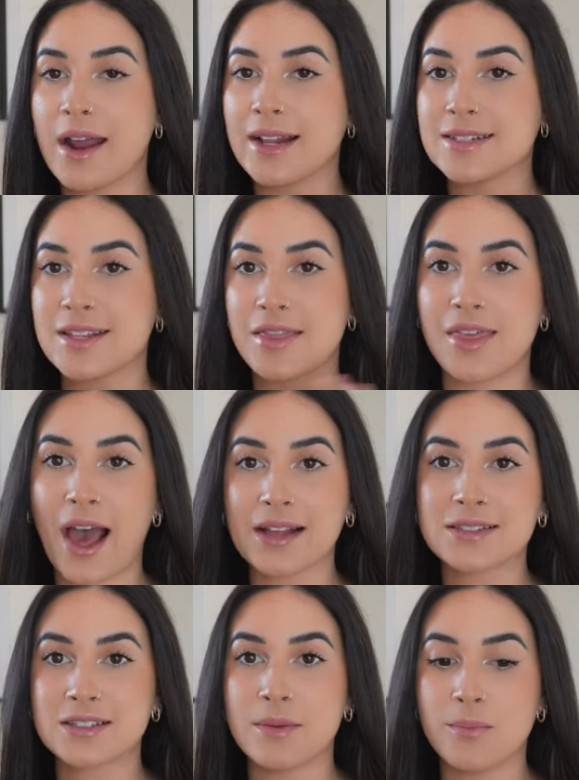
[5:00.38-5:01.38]
And it's
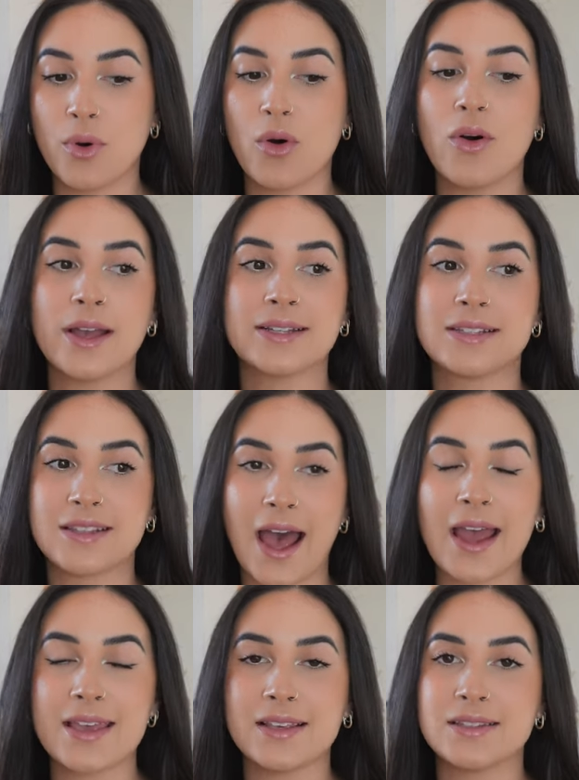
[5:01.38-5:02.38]
that simple, it's
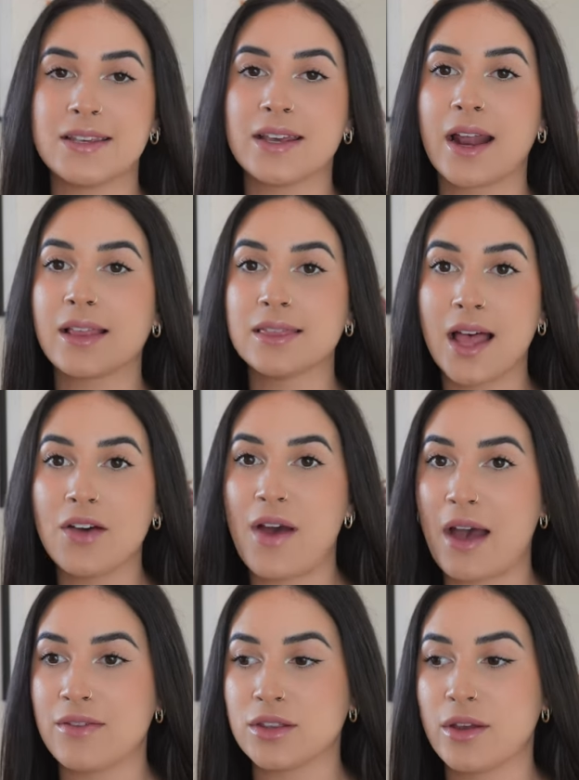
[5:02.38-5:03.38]
that easy, and I love
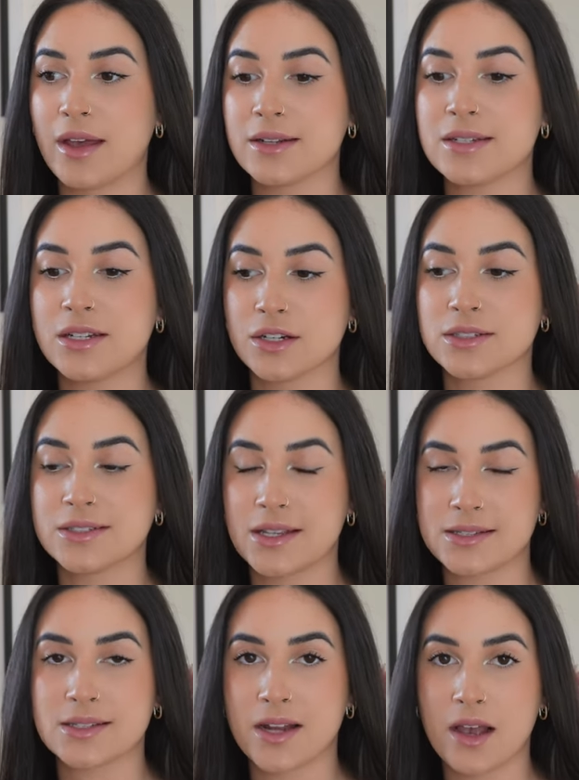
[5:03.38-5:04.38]
having that tier
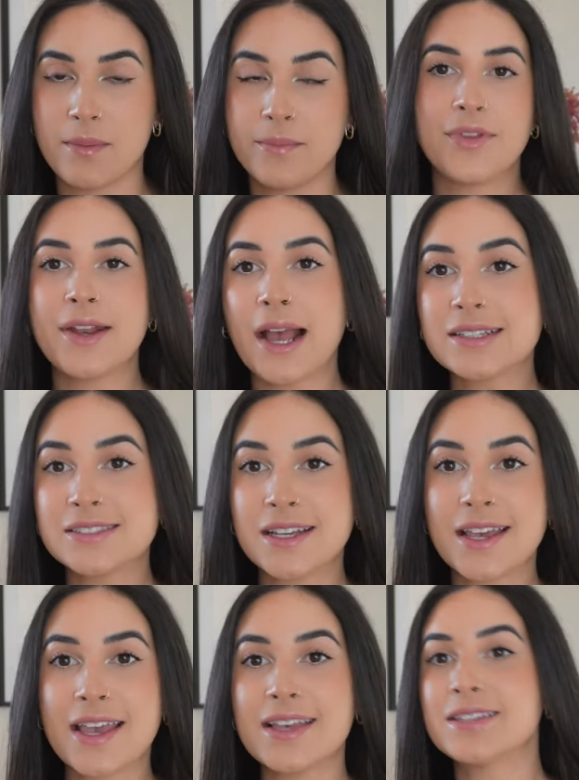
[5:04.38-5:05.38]
system. The next
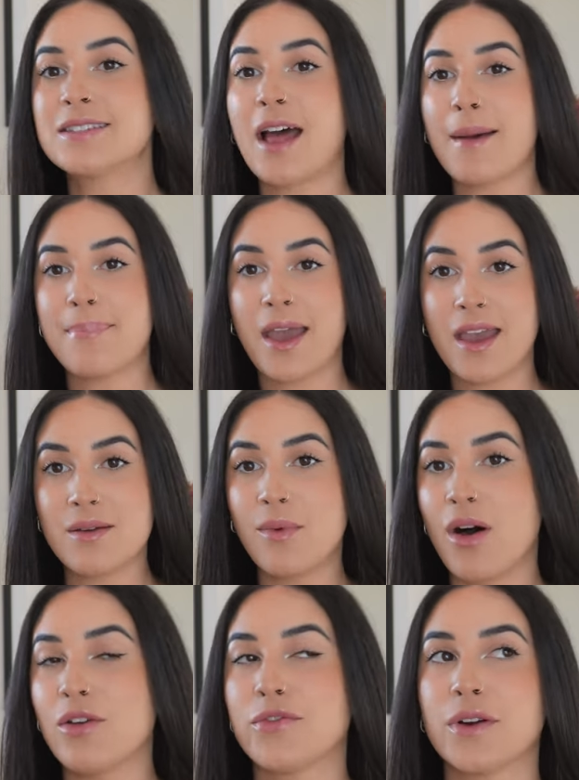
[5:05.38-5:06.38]
thing is that
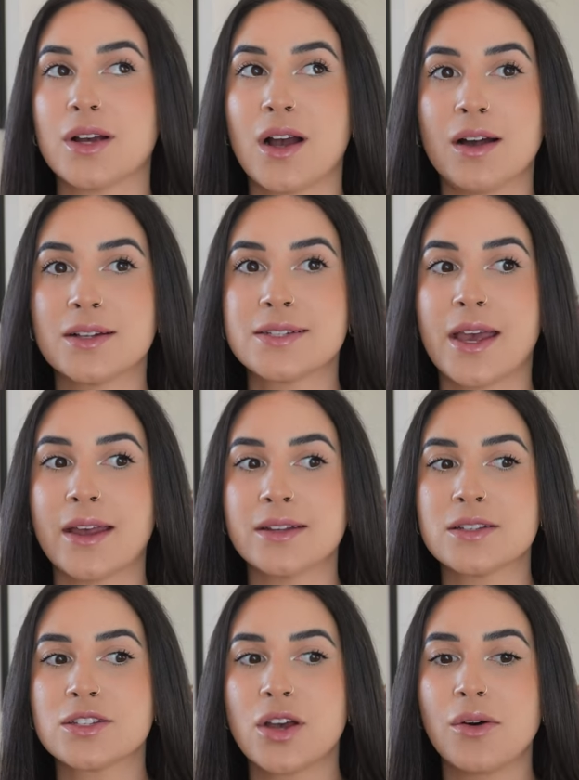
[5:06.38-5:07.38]
paywall for
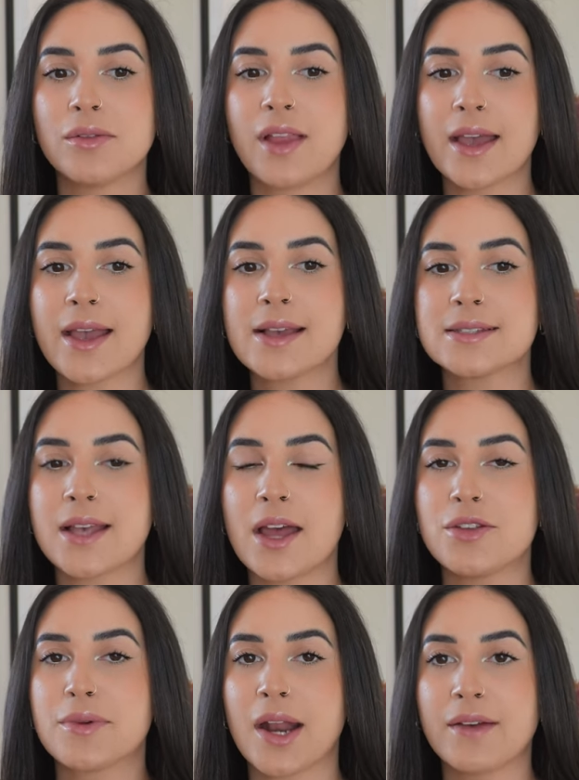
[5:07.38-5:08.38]
content. So like I said,
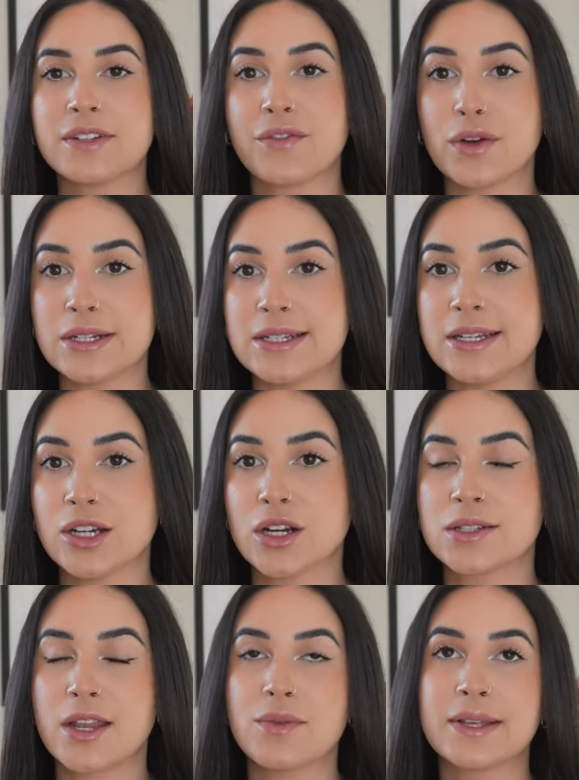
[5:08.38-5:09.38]
you can have different
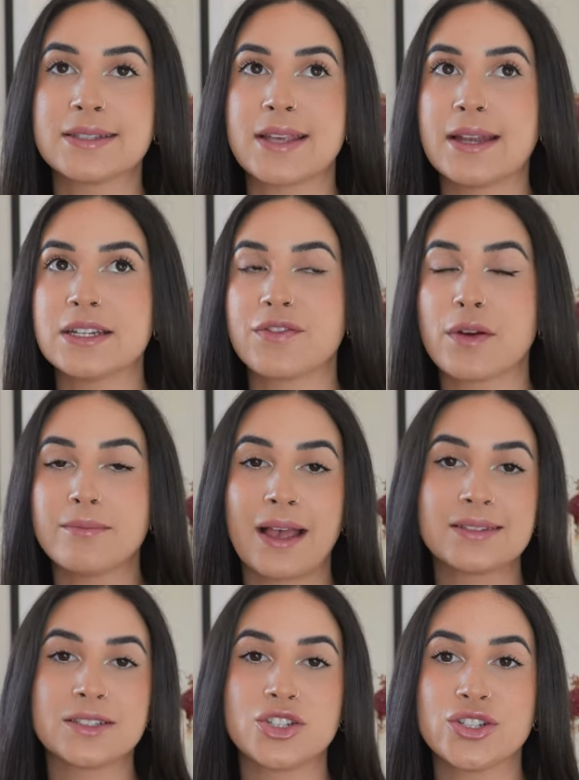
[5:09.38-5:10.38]
tiers and you can send different
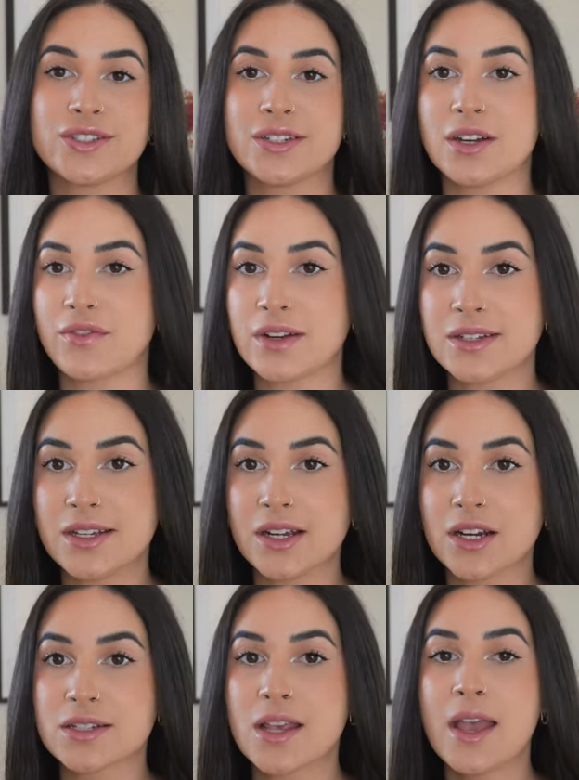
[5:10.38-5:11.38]
messages to different
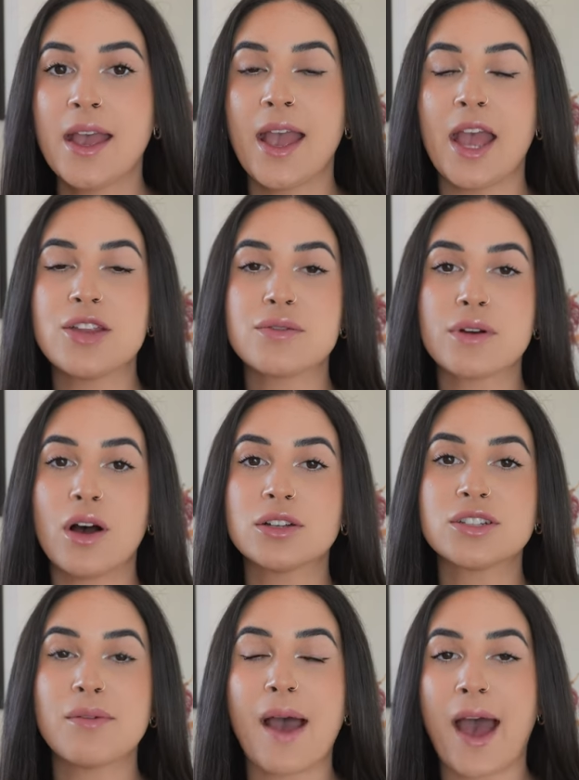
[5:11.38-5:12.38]
tiers, and you can
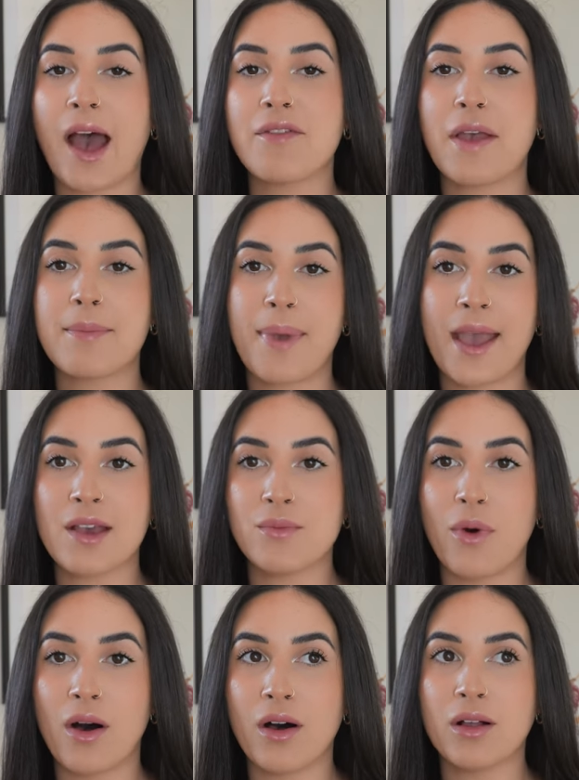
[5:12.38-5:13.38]
also have a
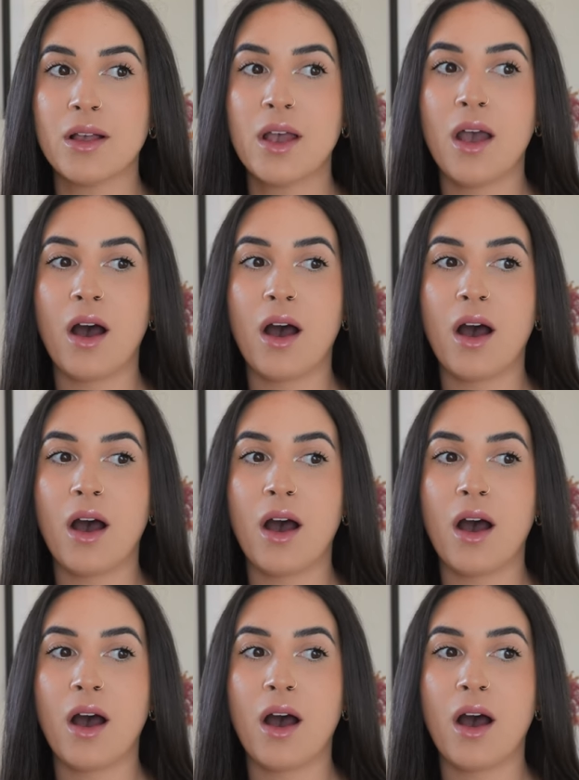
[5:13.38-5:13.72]
paywall